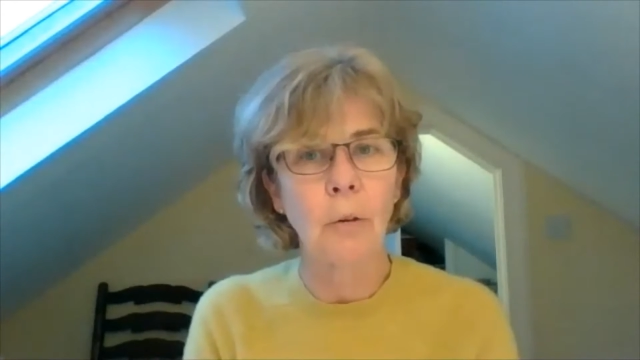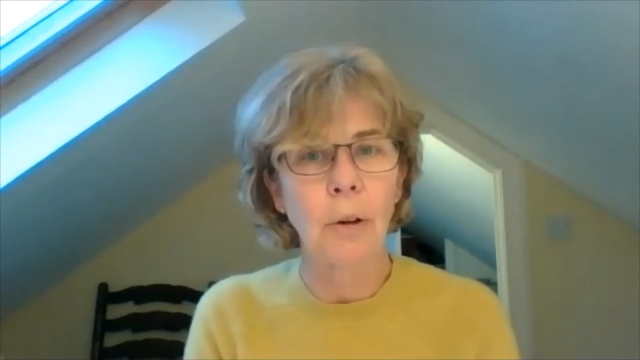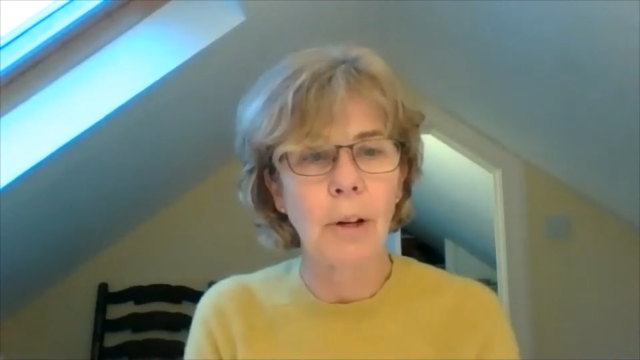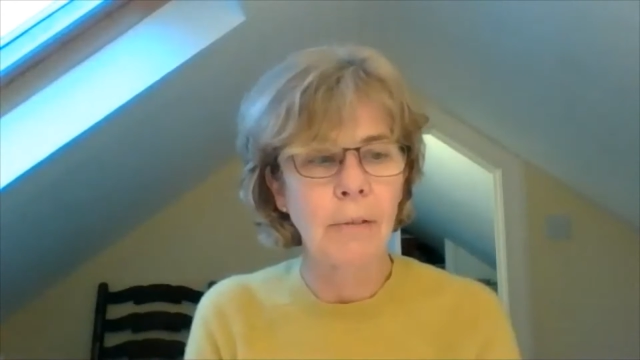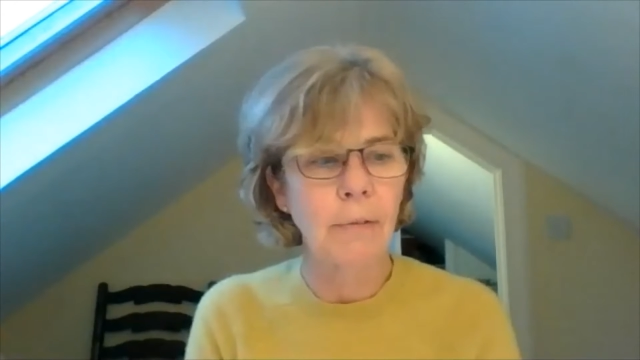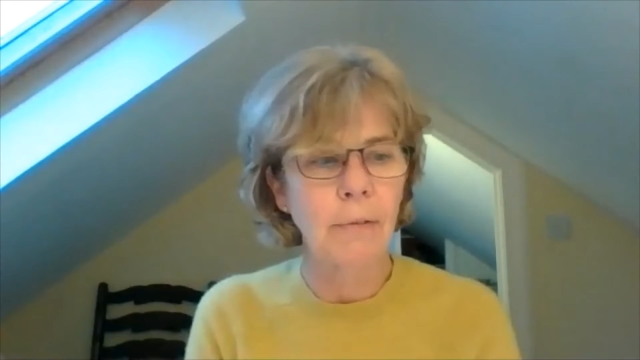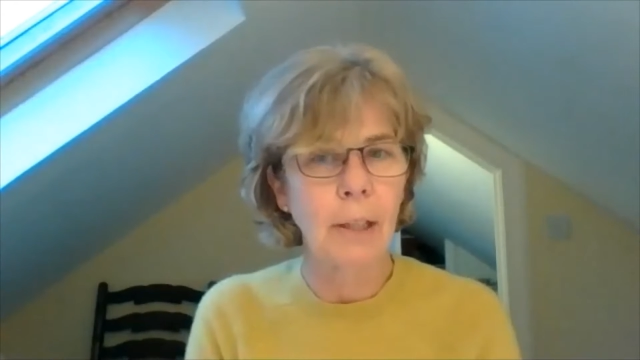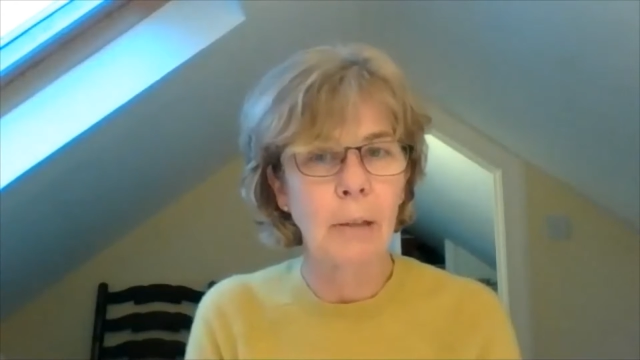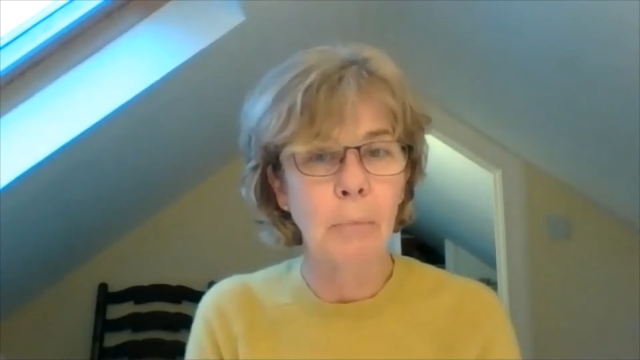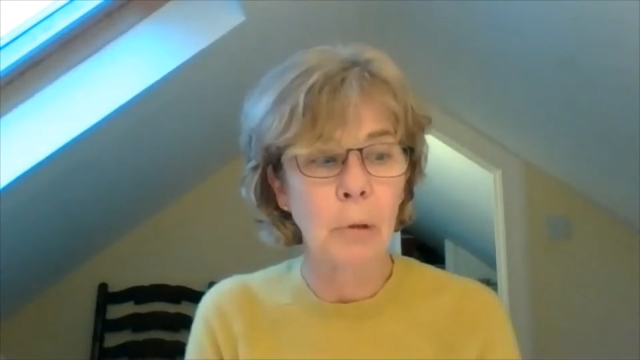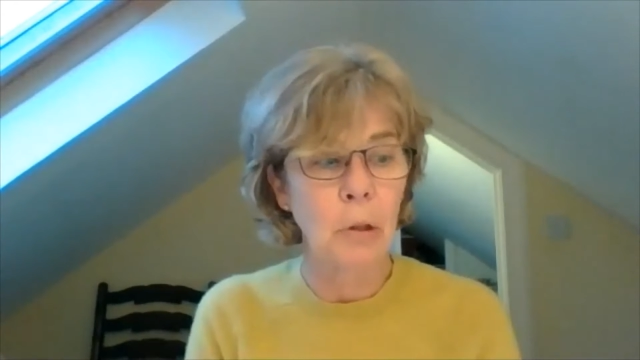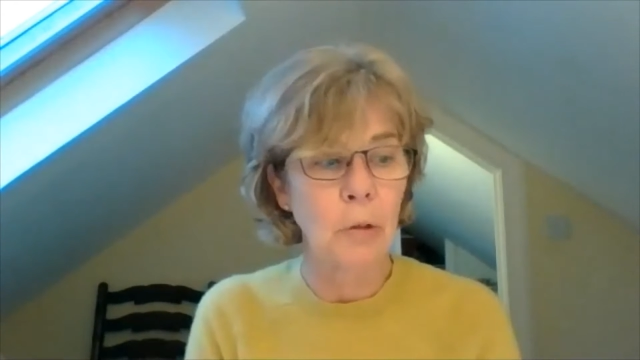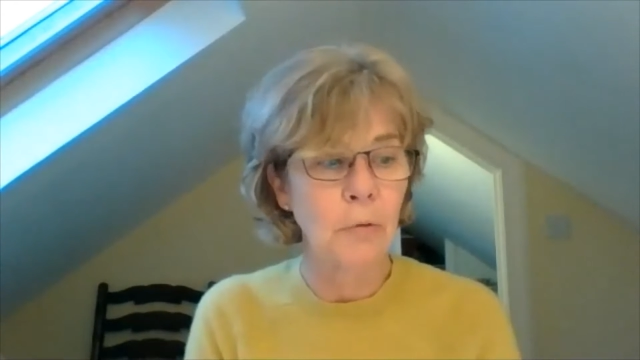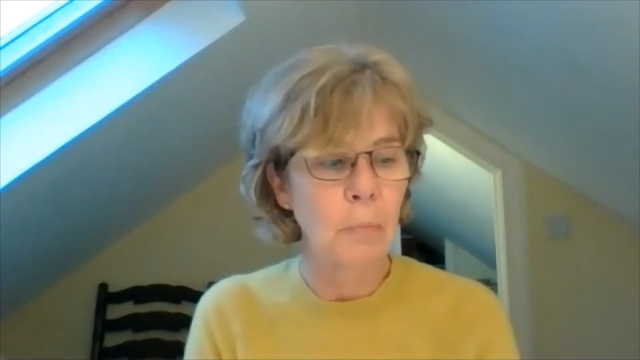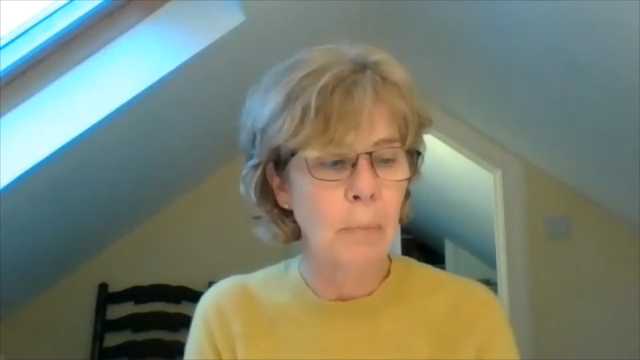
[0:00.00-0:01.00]
Crieff in
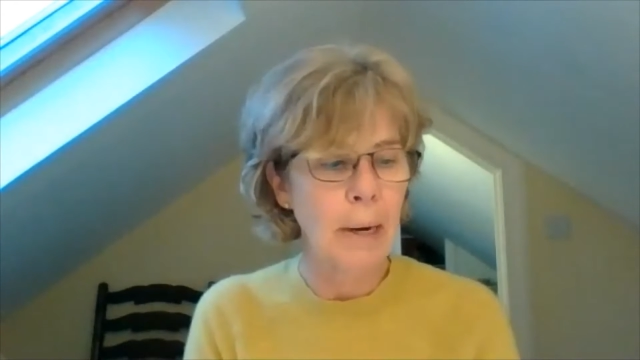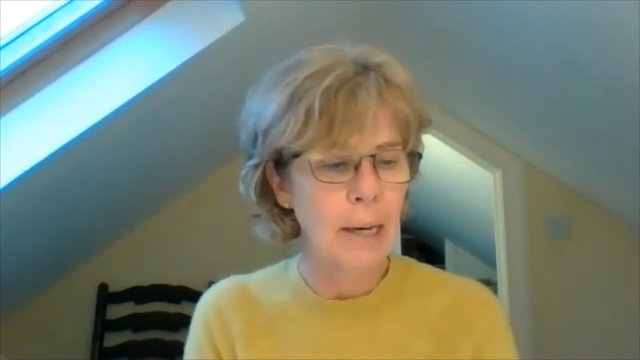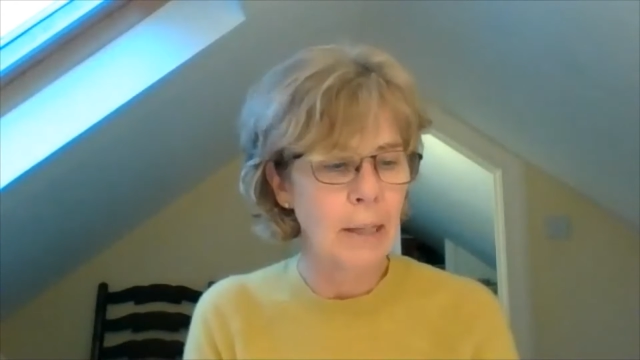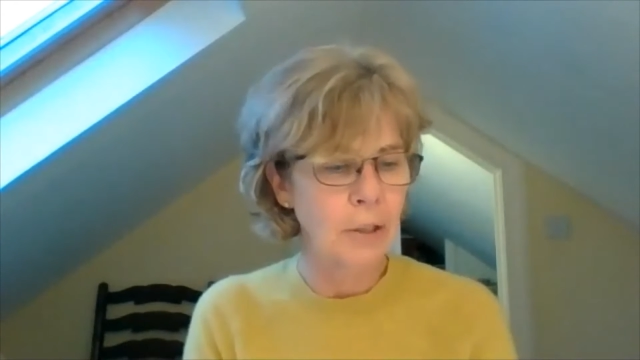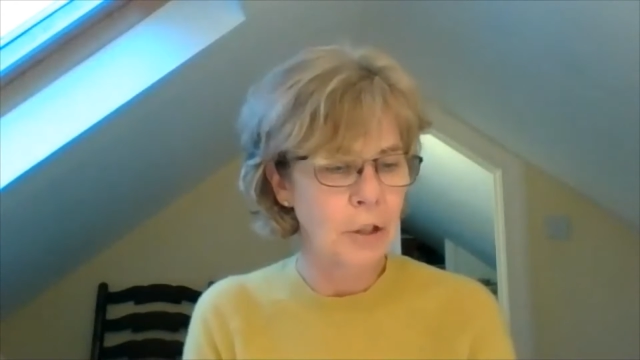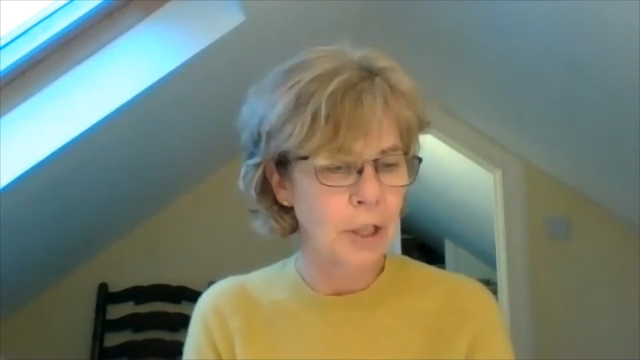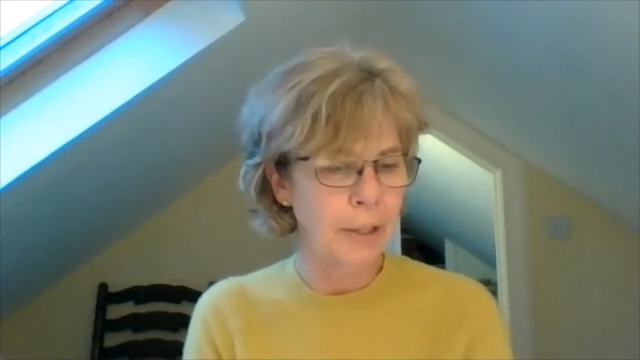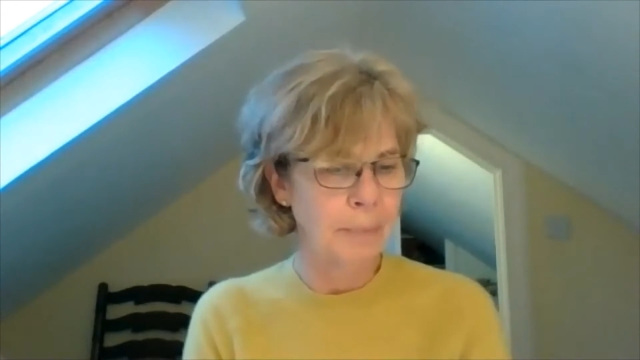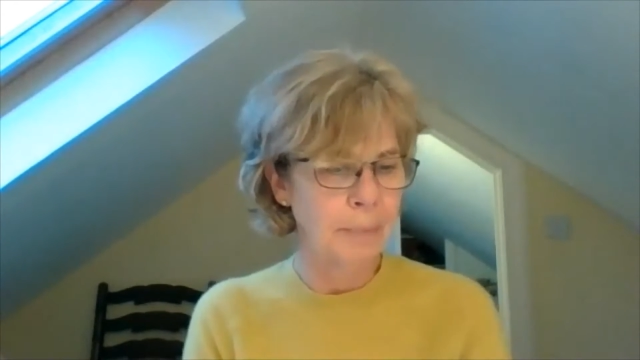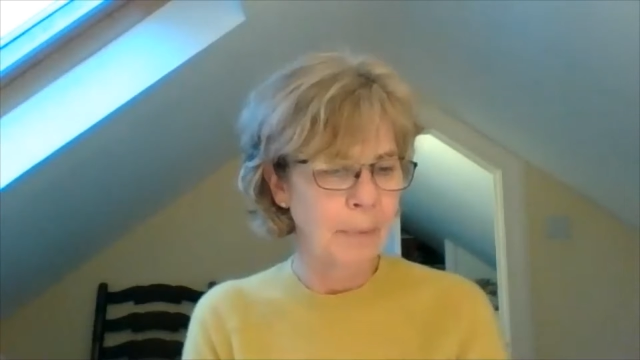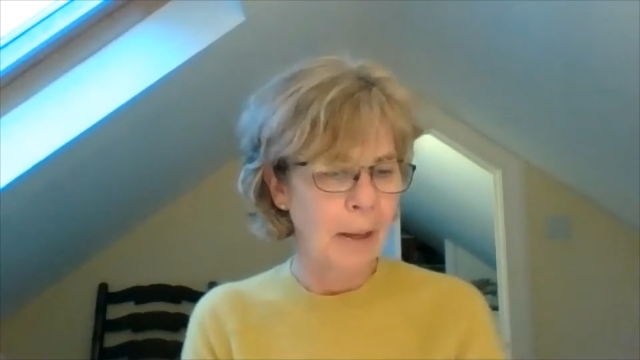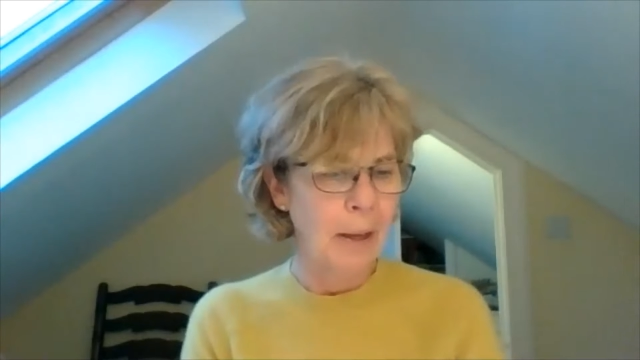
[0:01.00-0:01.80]
beautiful Perthshire.